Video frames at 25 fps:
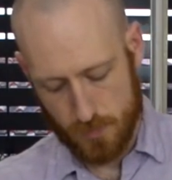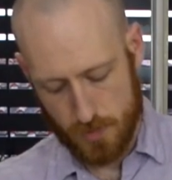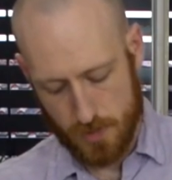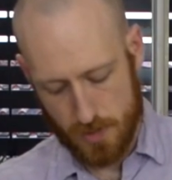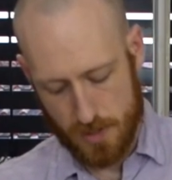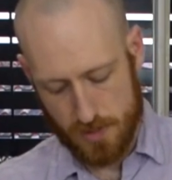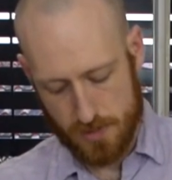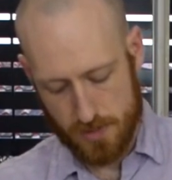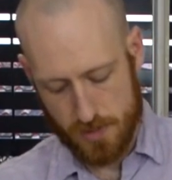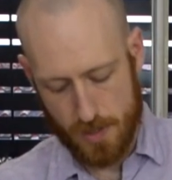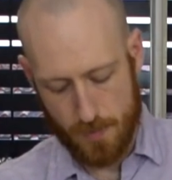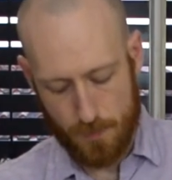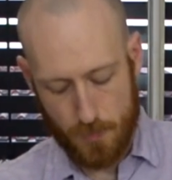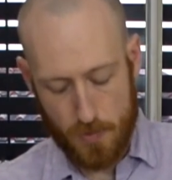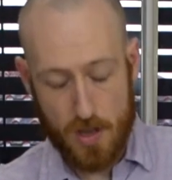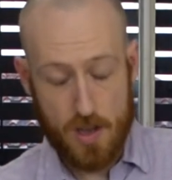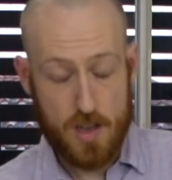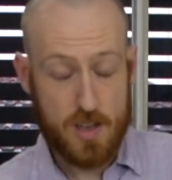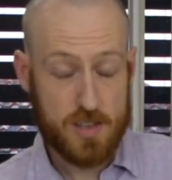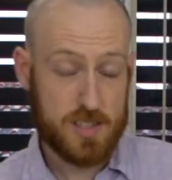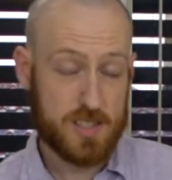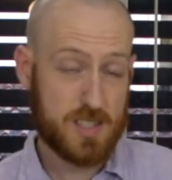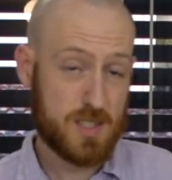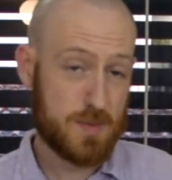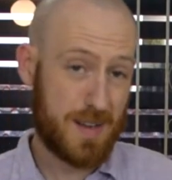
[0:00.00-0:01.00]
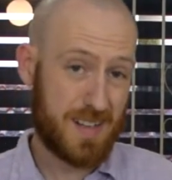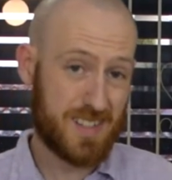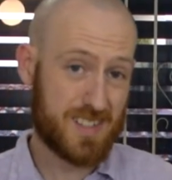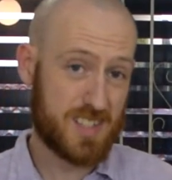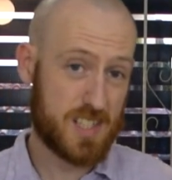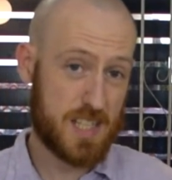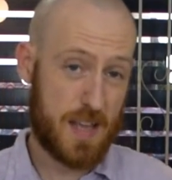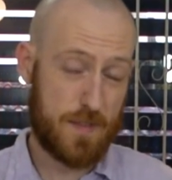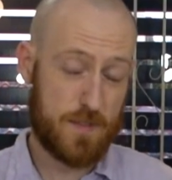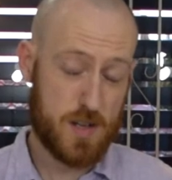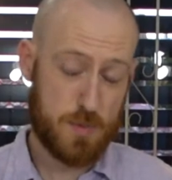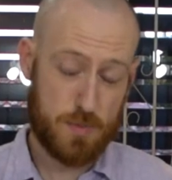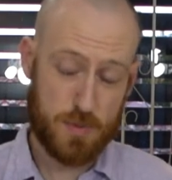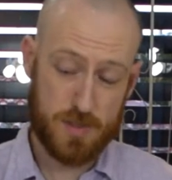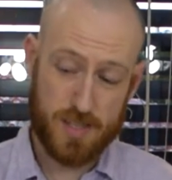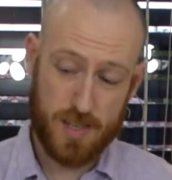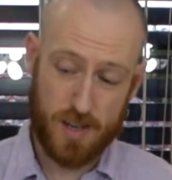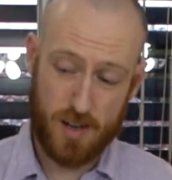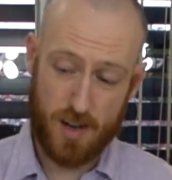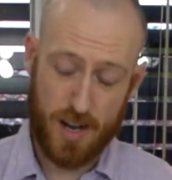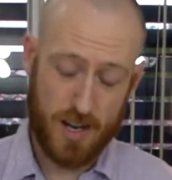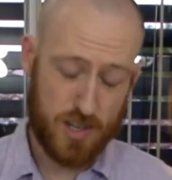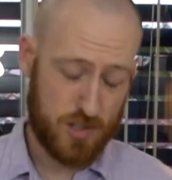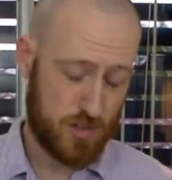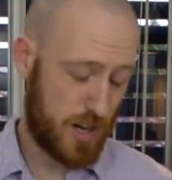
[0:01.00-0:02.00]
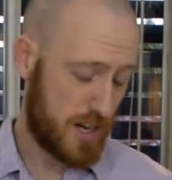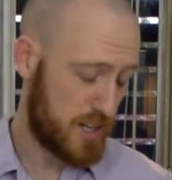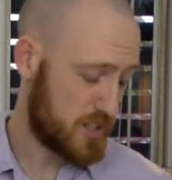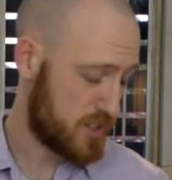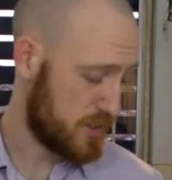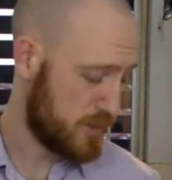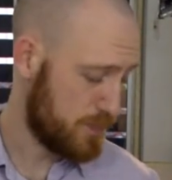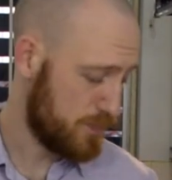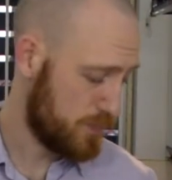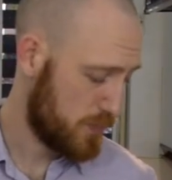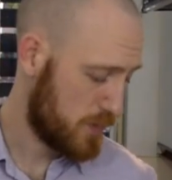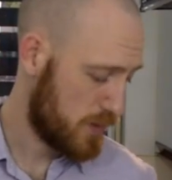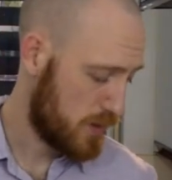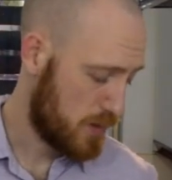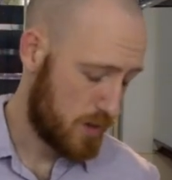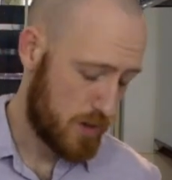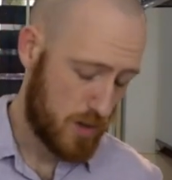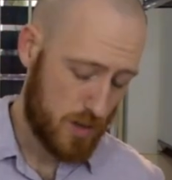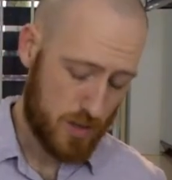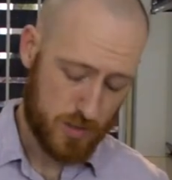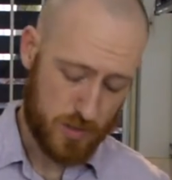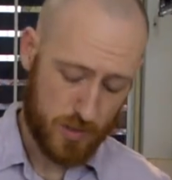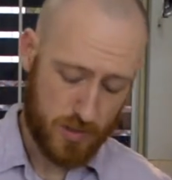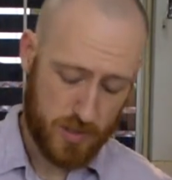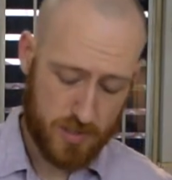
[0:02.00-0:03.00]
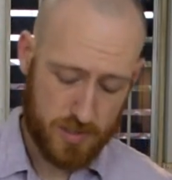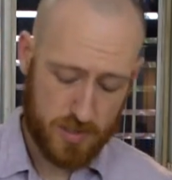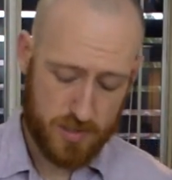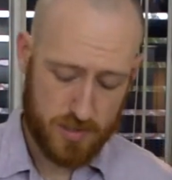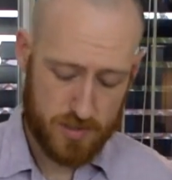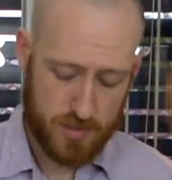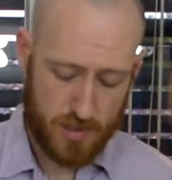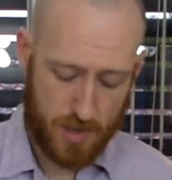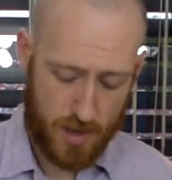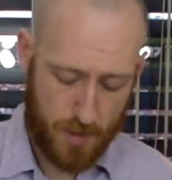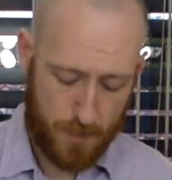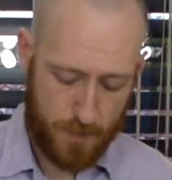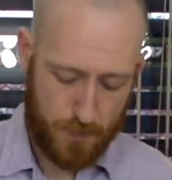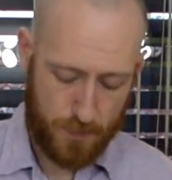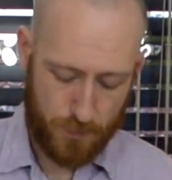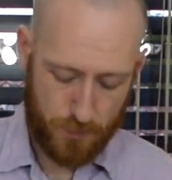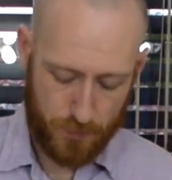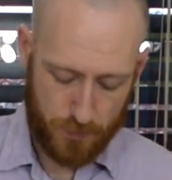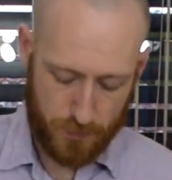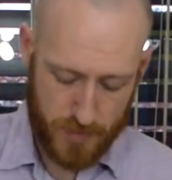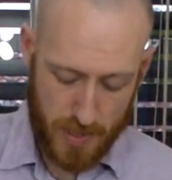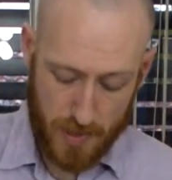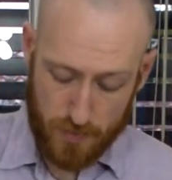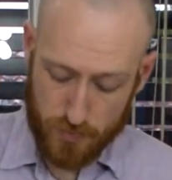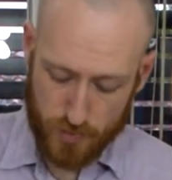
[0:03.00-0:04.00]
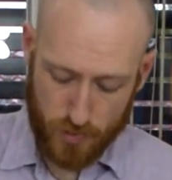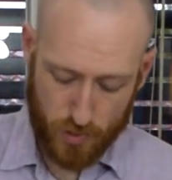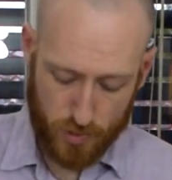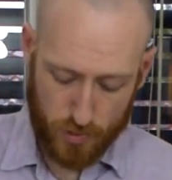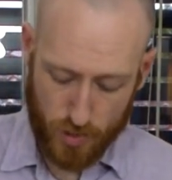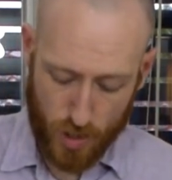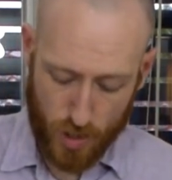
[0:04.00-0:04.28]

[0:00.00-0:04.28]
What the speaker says: That's it. So this is about 70% hydration. So this is definitely not